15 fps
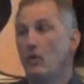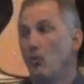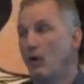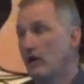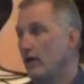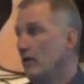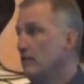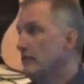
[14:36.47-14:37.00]

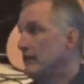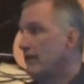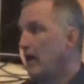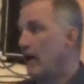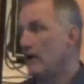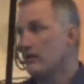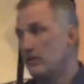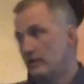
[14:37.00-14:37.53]
been working on the
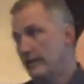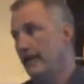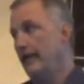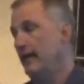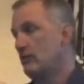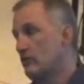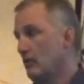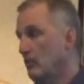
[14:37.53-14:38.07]
doctorate
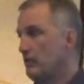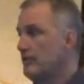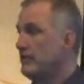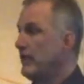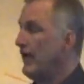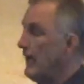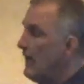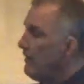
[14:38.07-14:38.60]
thing, so it
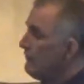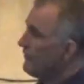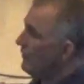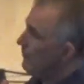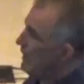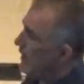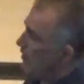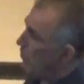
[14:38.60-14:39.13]
was time
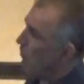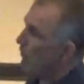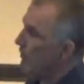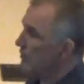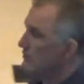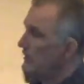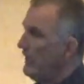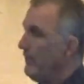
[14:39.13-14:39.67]
for my
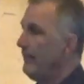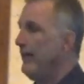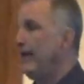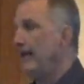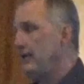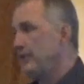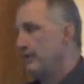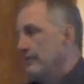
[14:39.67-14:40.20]
oral
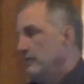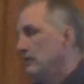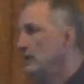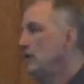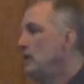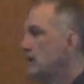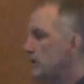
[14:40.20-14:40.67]
examination.